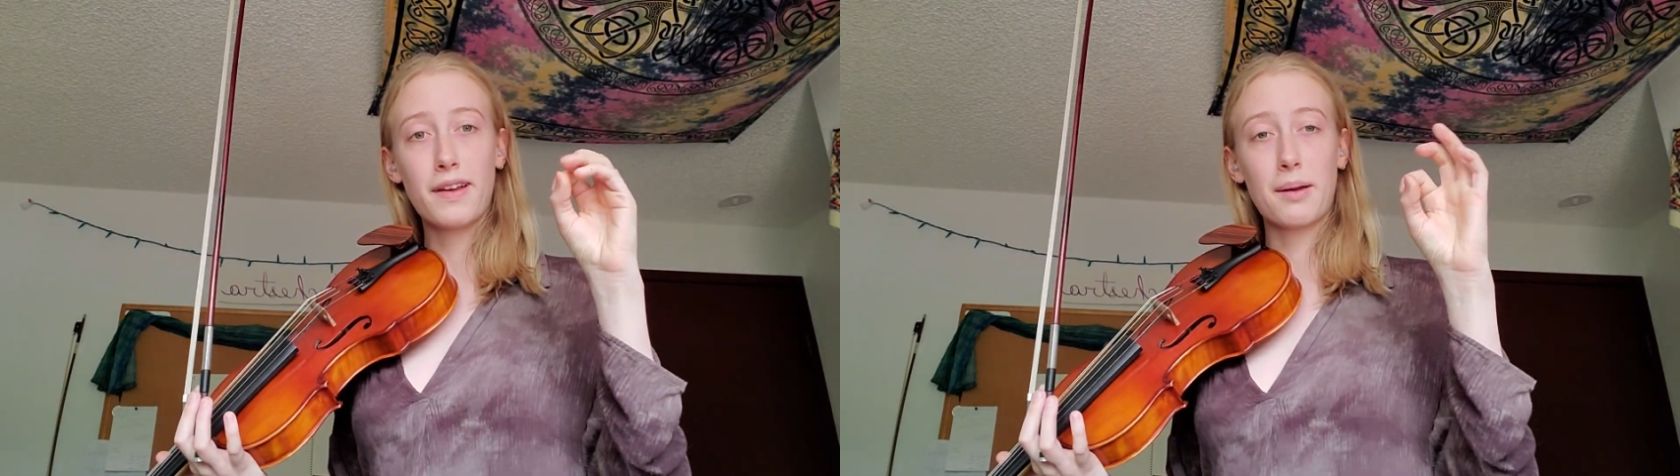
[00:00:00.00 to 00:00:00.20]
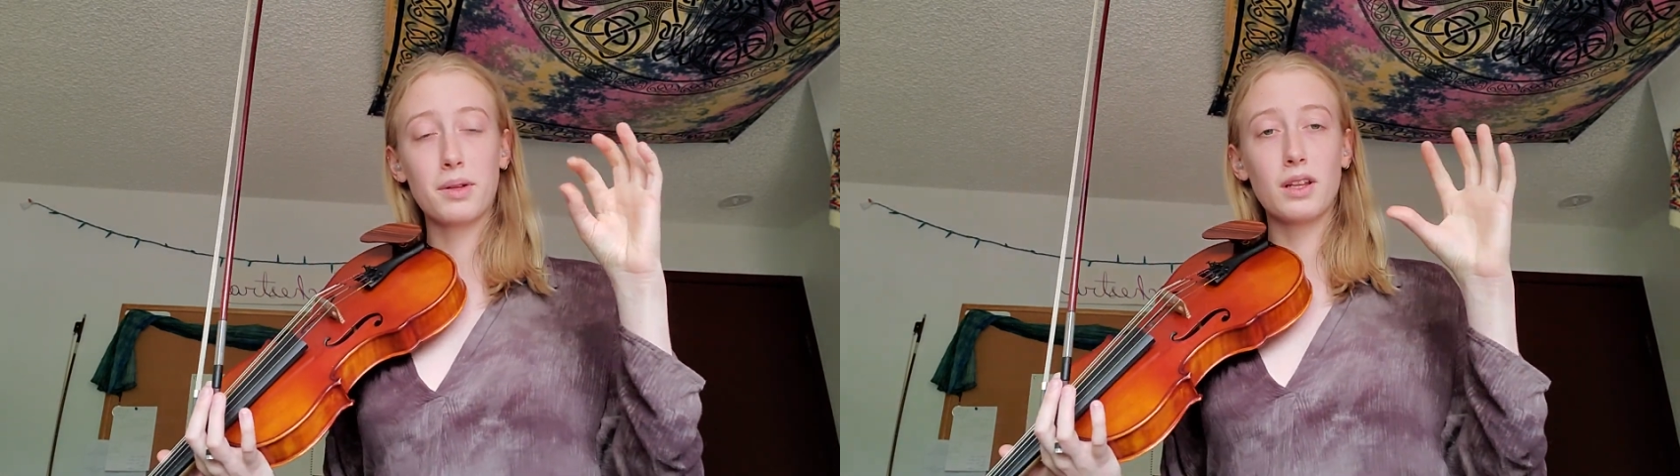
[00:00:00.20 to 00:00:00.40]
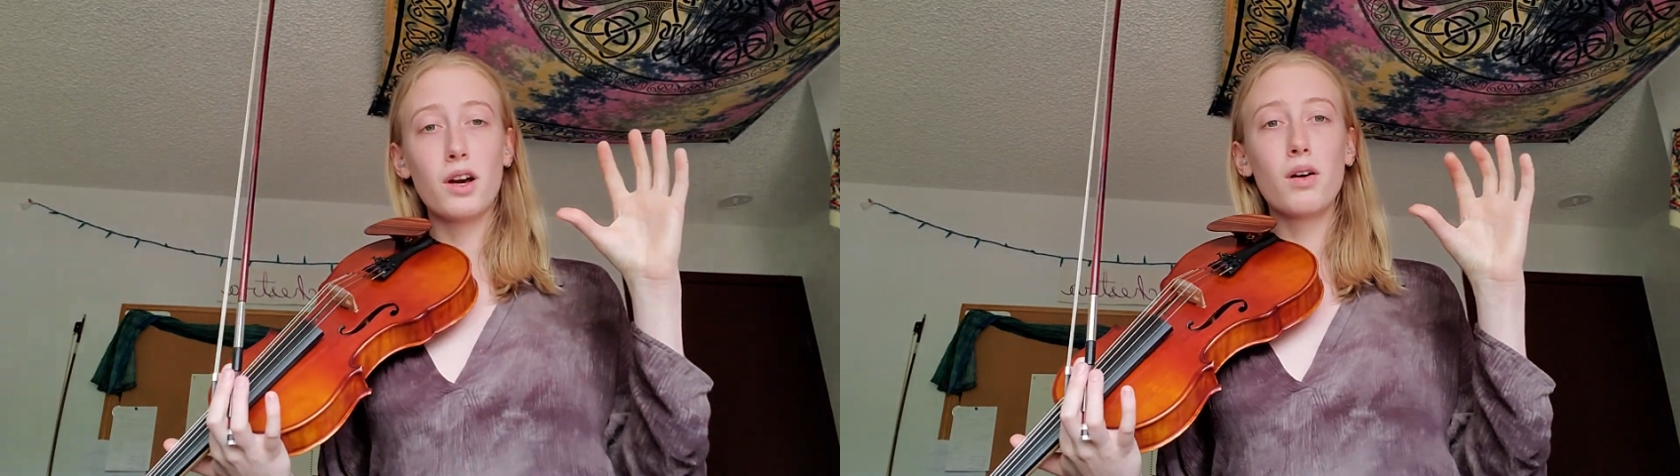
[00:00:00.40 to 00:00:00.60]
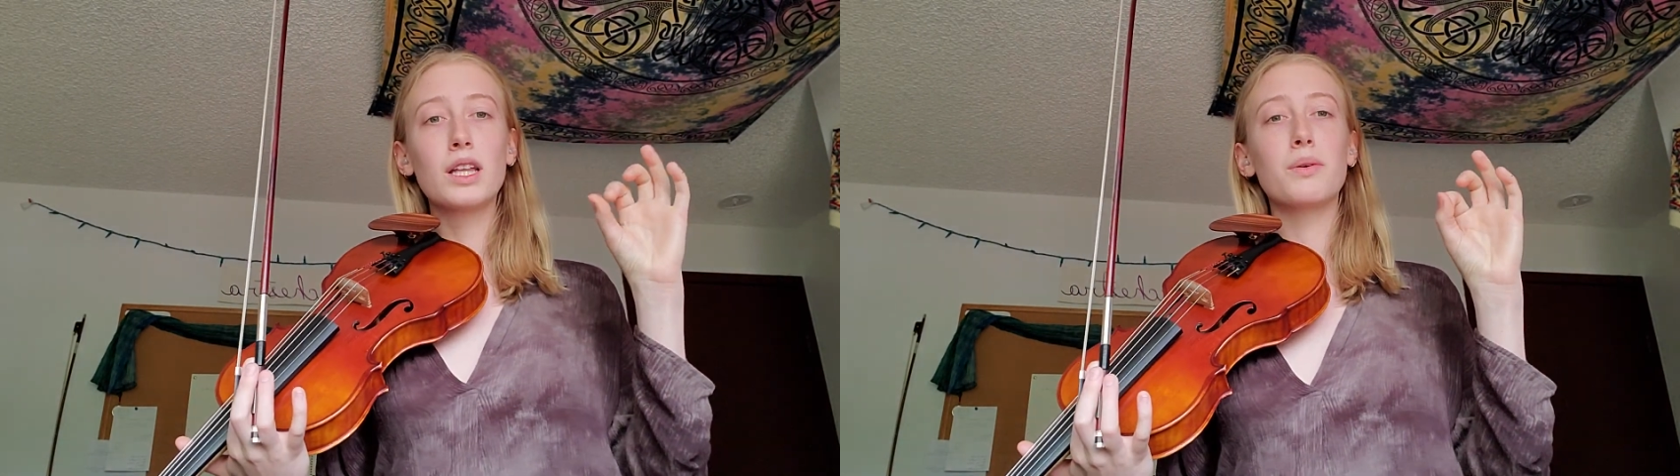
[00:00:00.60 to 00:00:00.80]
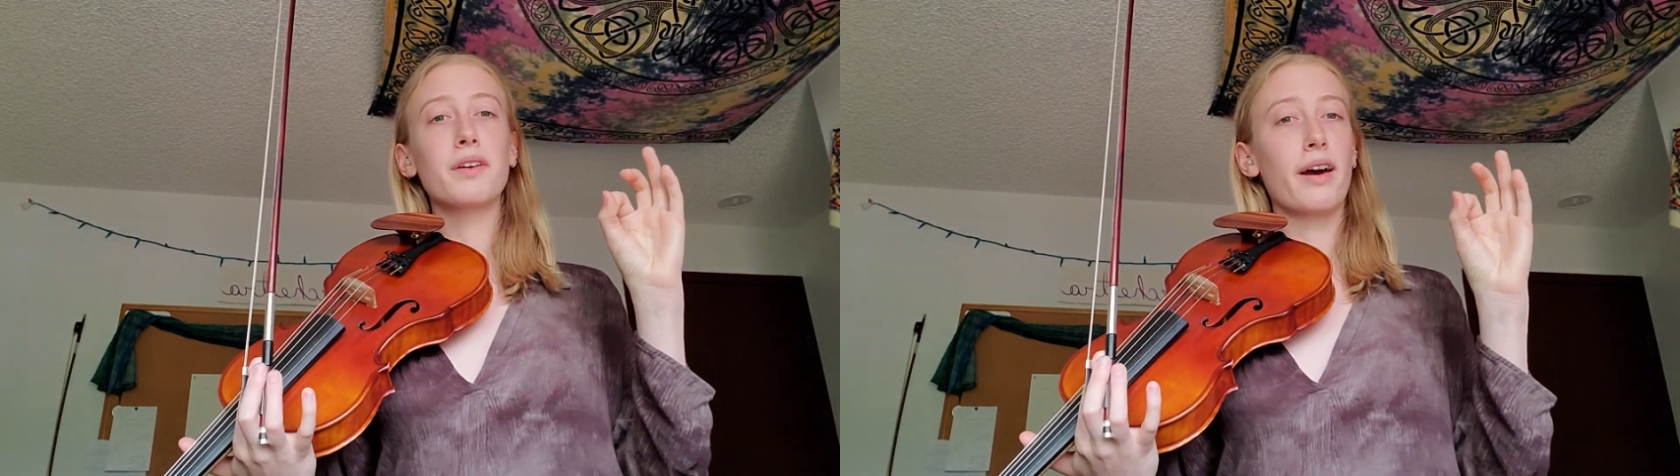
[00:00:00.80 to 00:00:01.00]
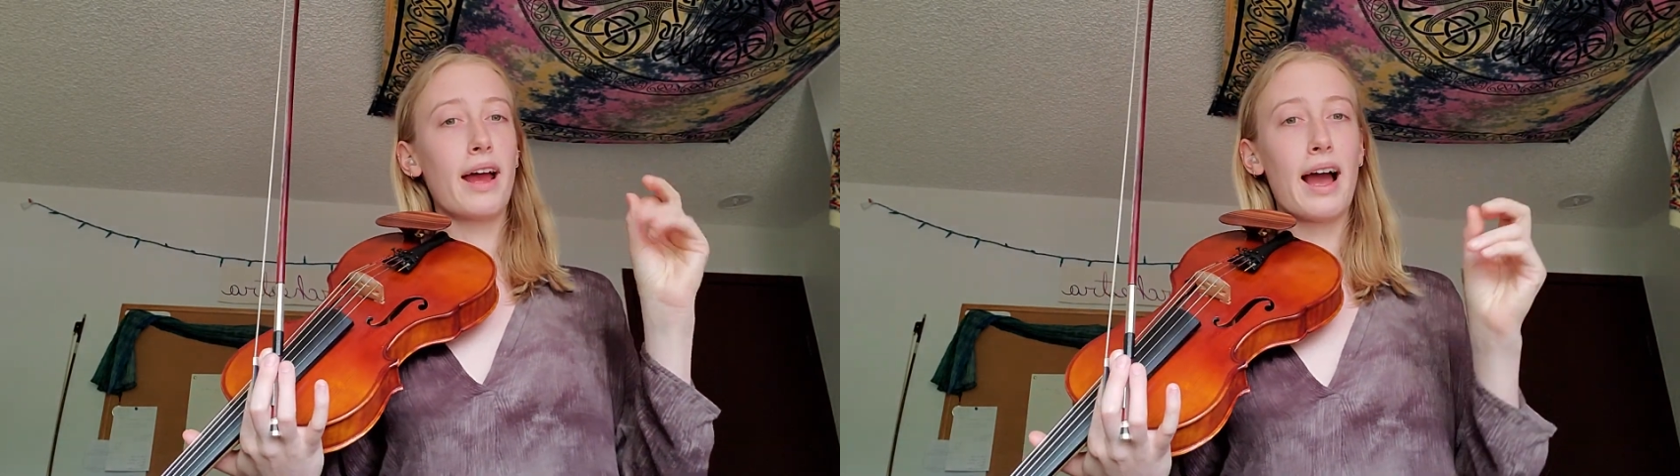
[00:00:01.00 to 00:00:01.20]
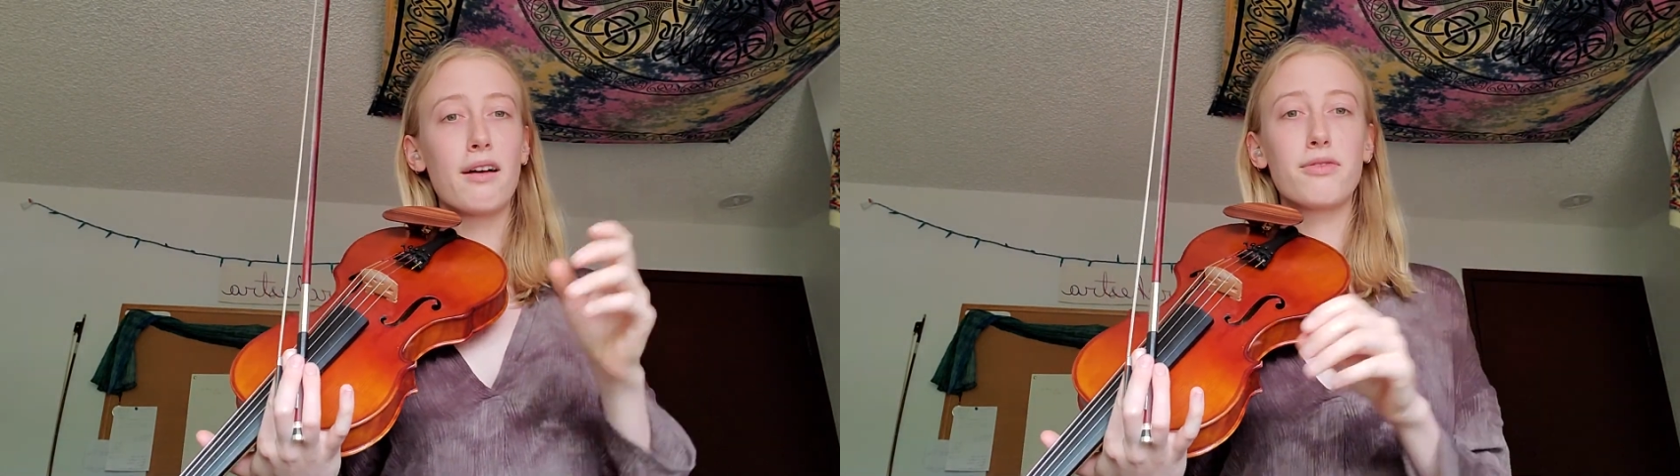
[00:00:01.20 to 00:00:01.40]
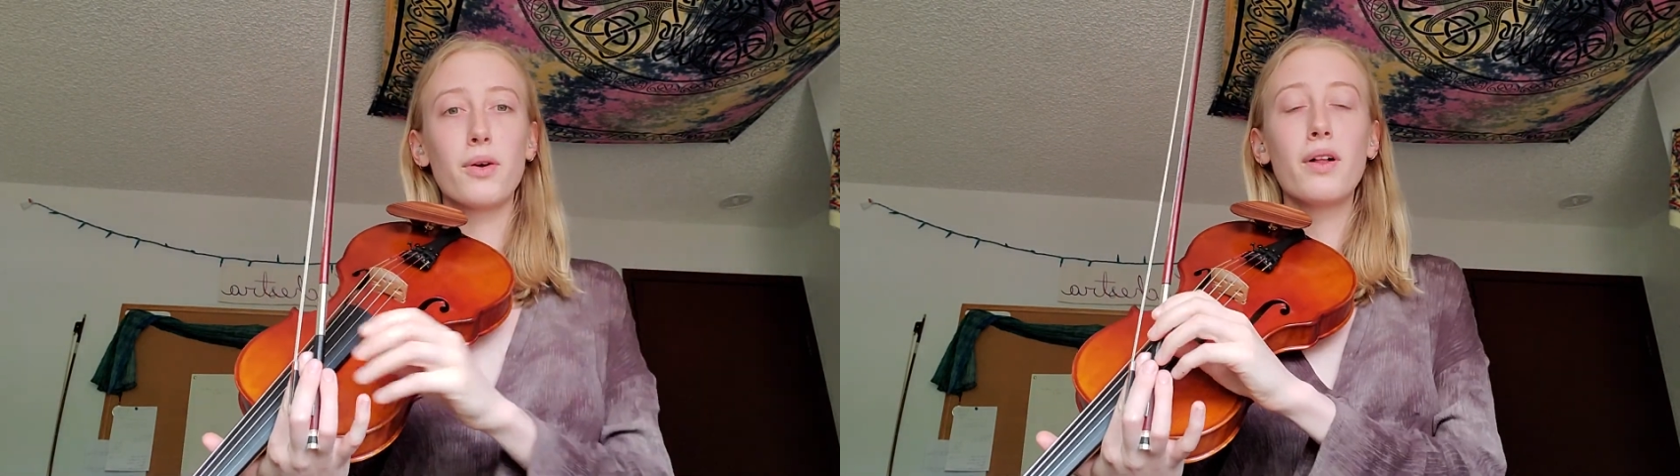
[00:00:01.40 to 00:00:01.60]
and below, and then we've got a
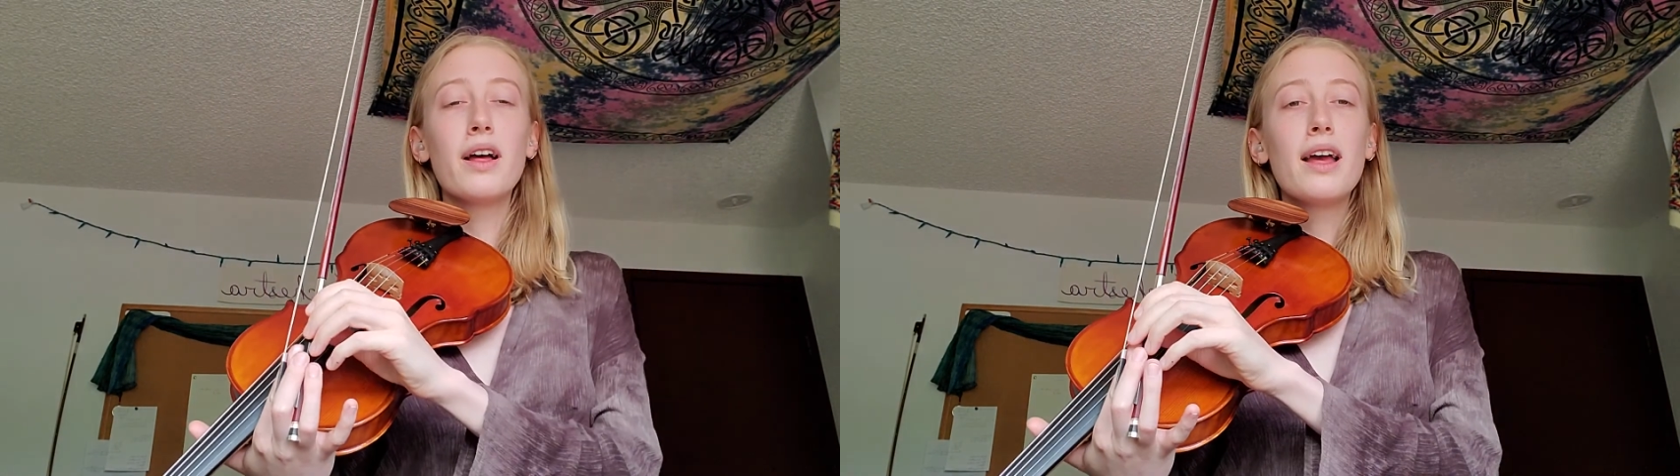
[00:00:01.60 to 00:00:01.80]
half roll.